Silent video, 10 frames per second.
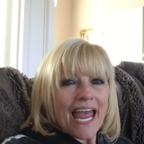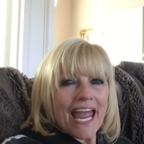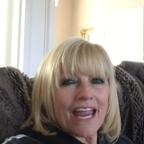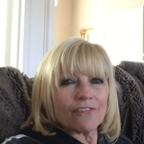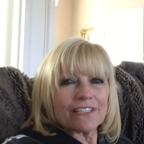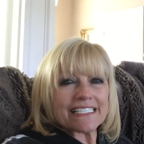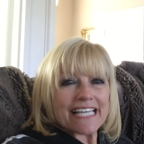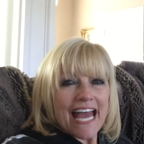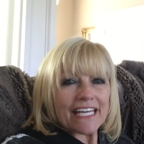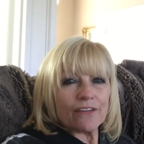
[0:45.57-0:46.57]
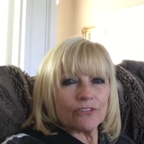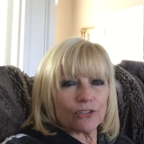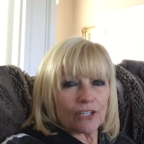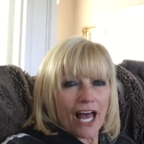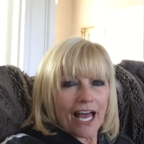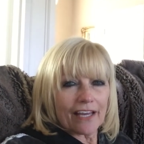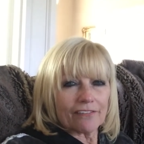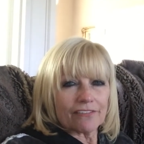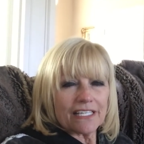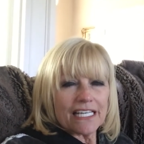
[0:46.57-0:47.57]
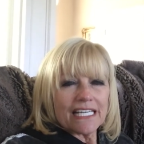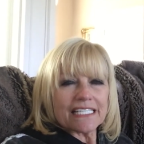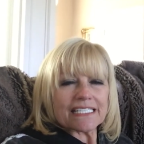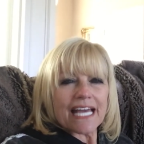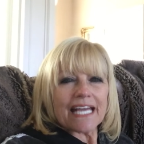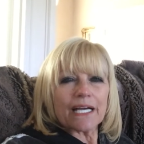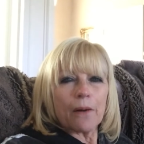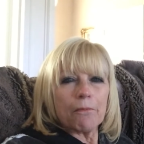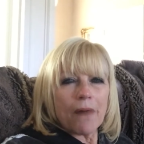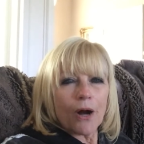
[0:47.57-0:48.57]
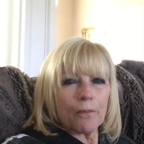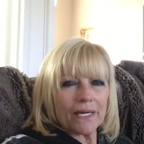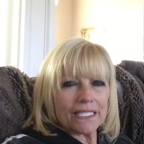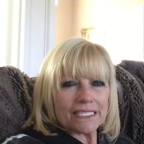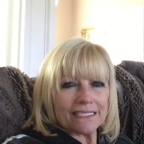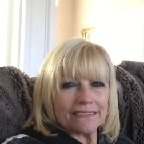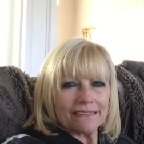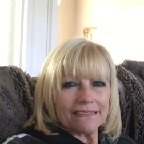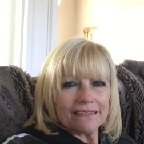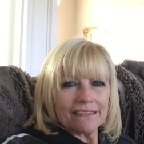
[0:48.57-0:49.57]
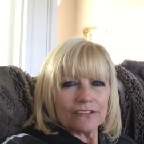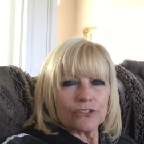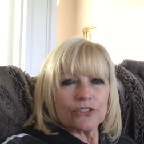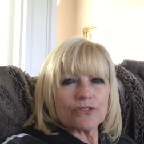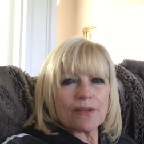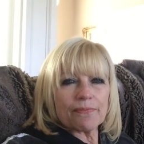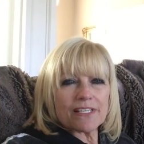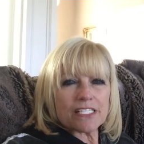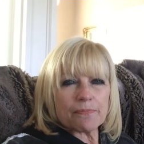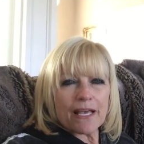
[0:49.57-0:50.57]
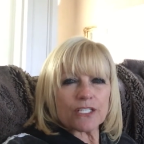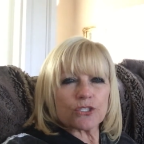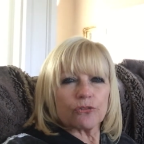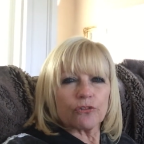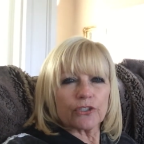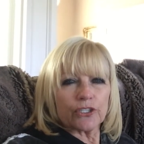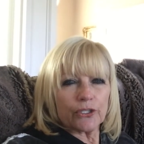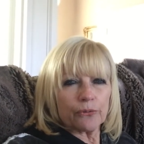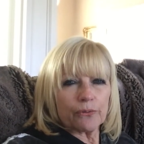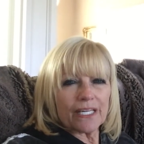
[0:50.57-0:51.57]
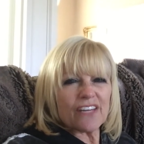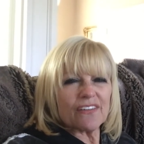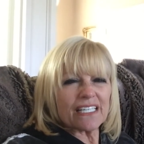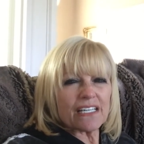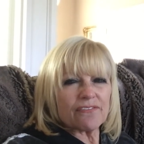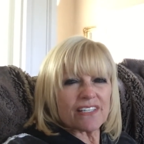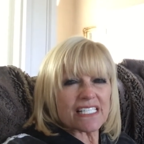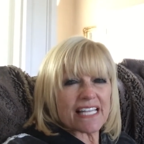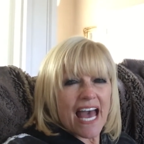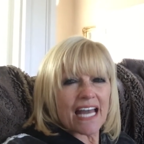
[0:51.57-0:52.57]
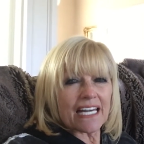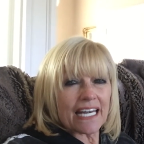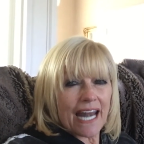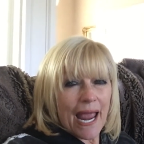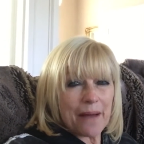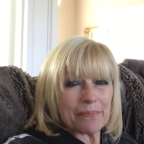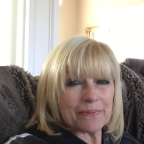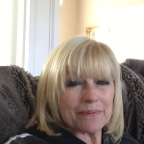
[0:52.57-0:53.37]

Every day of your life, take a moment to do something special for you, even if it's that nap.